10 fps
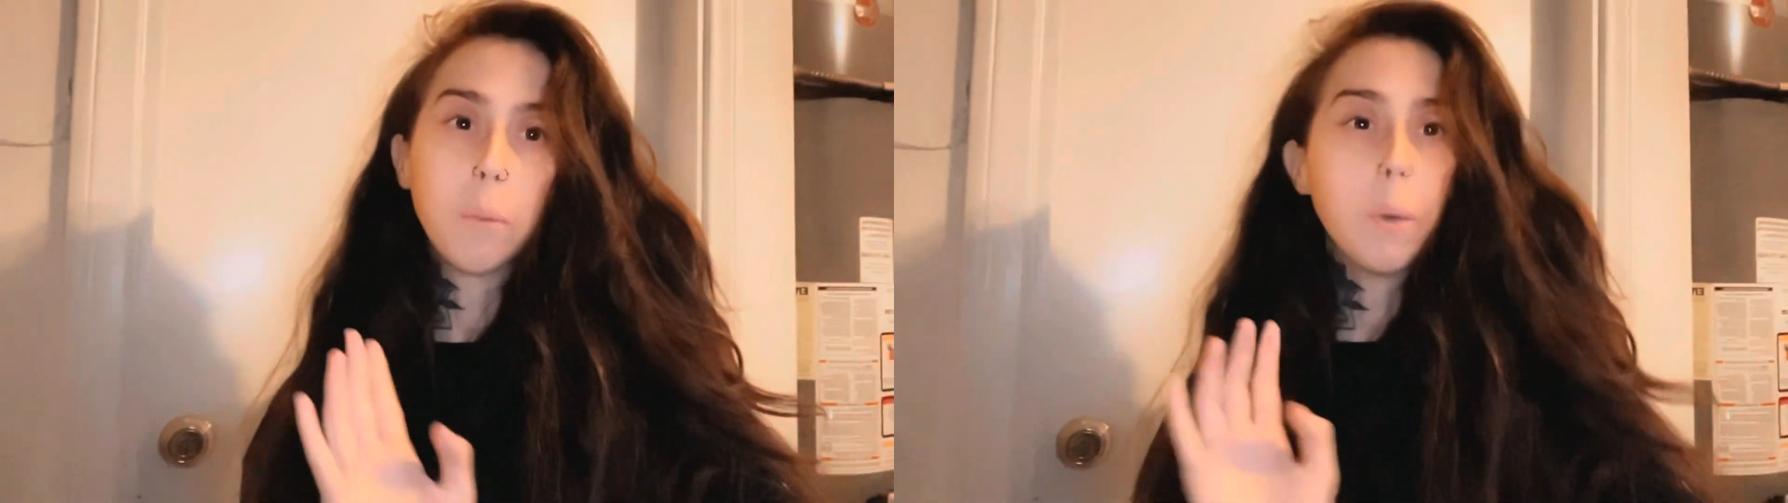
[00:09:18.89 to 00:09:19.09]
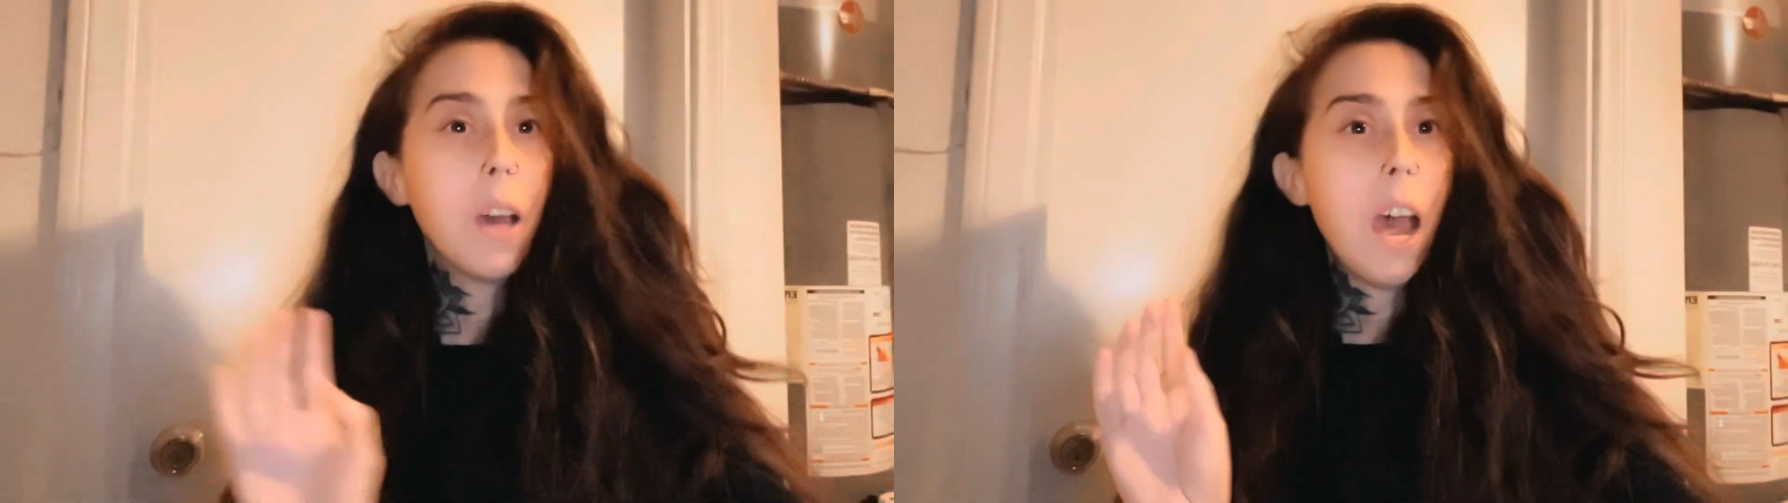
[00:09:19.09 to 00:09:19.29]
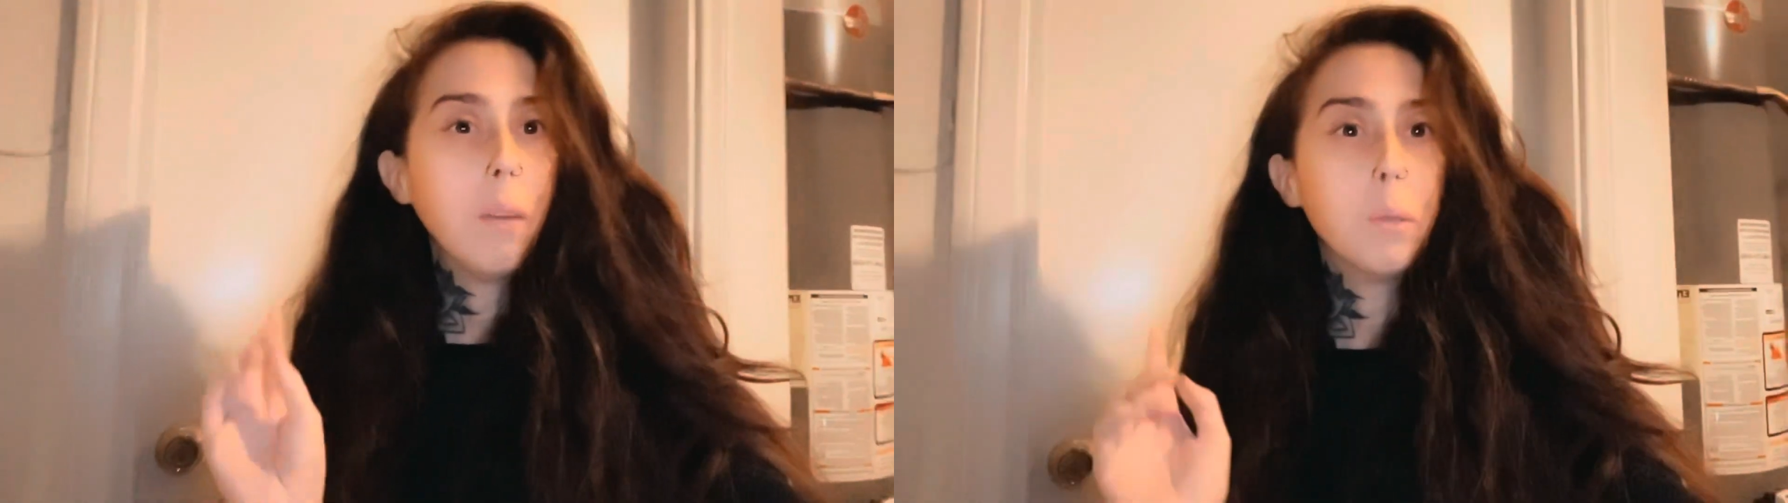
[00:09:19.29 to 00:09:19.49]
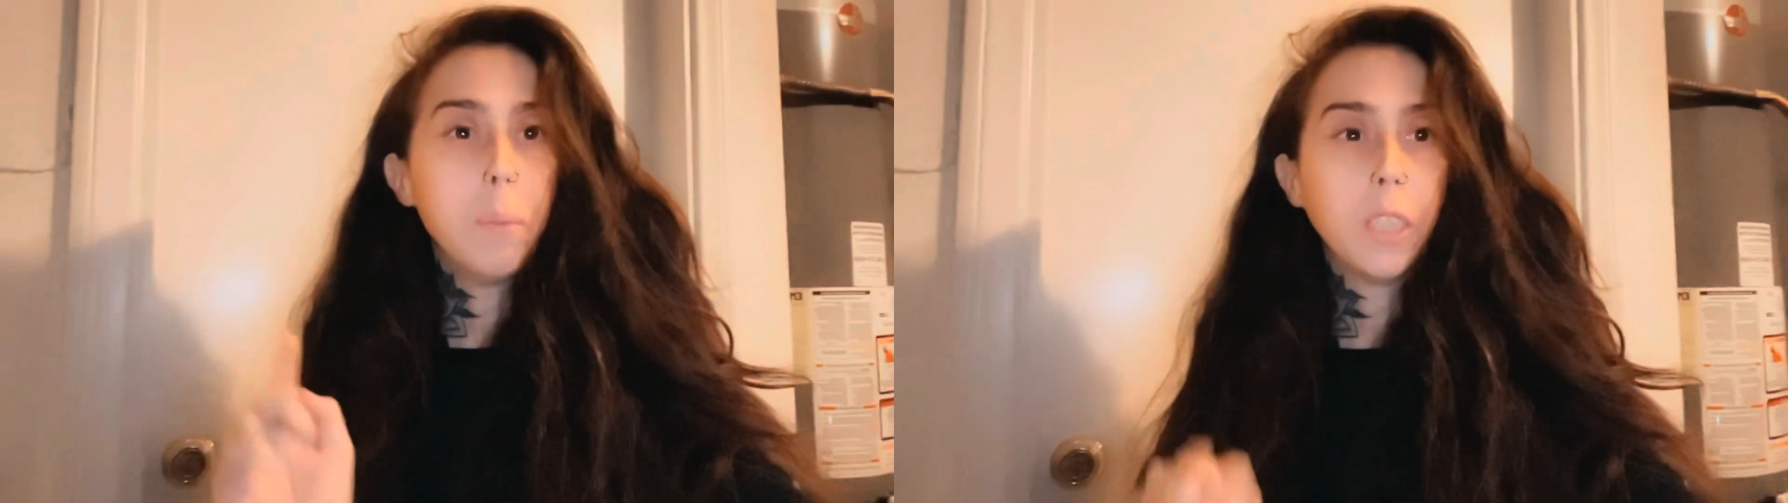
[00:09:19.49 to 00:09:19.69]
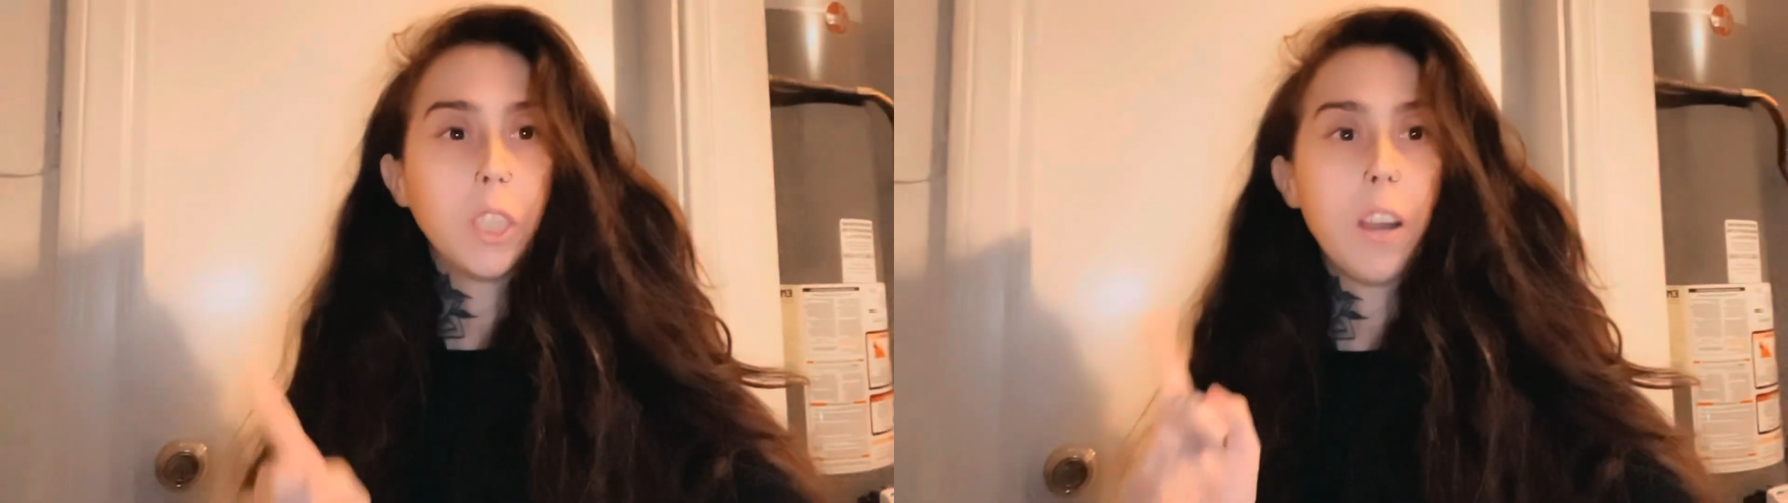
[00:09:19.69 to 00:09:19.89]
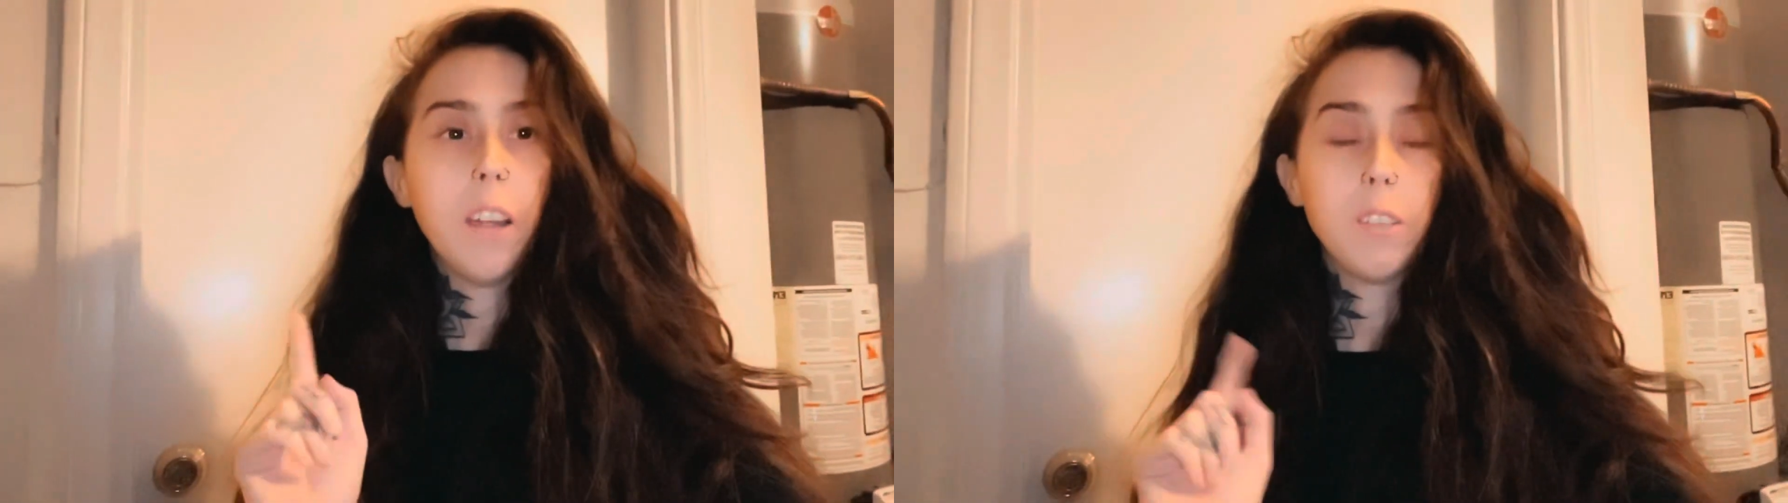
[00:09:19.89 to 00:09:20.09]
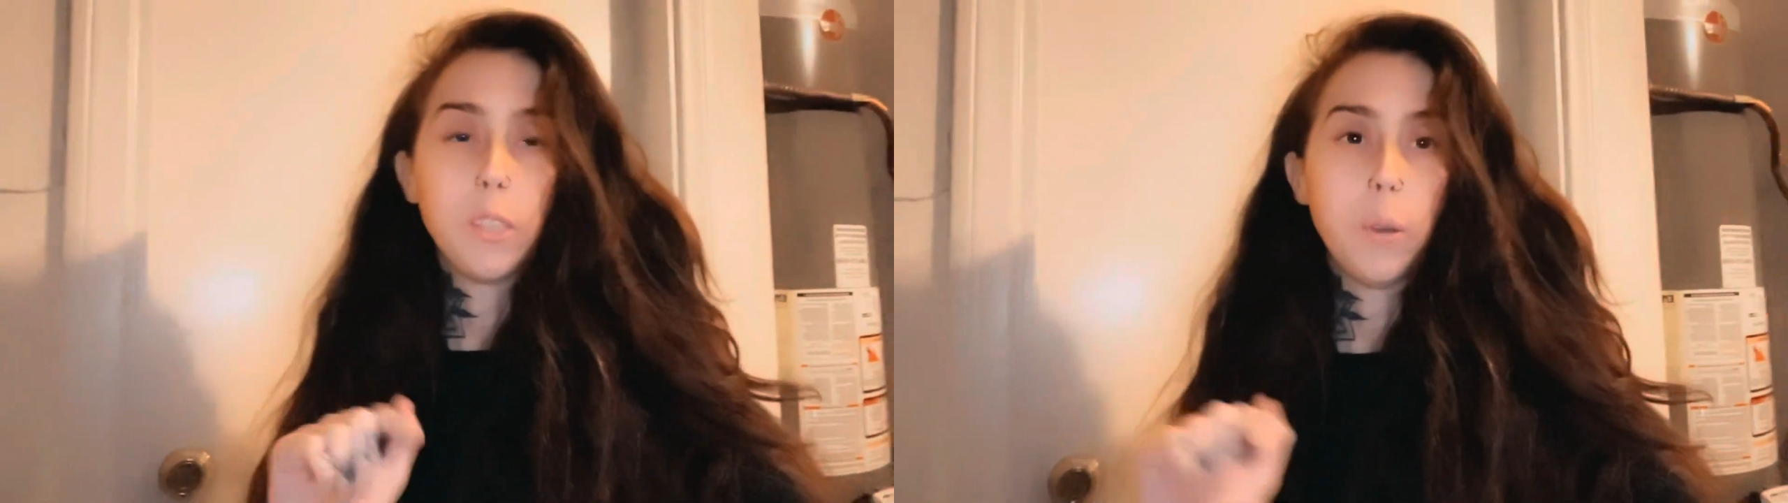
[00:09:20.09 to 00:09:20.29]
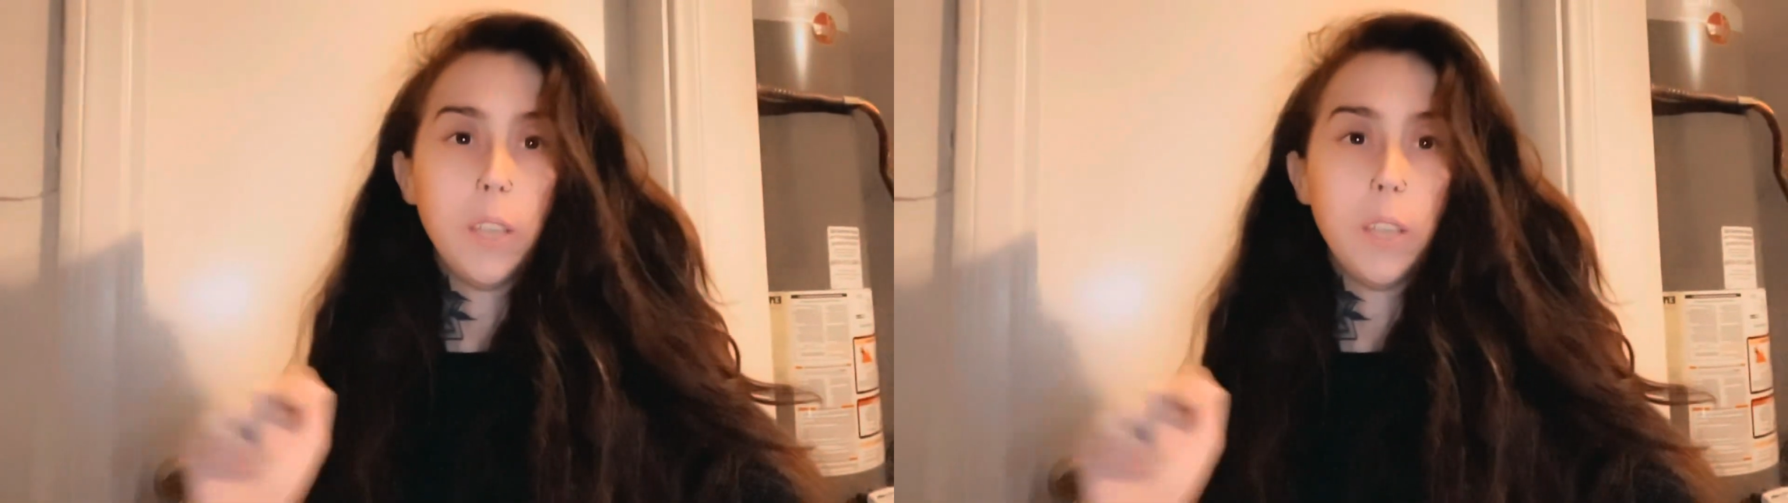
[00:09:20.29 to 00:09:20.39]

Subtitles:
but I will make sure I also